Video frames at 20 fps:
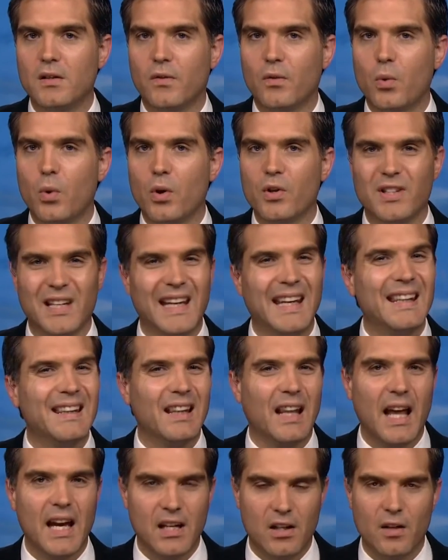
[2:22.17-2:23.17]
of course, in
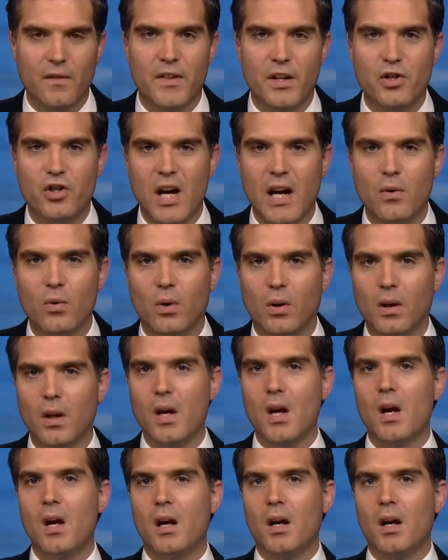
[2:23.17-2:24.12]
light of the general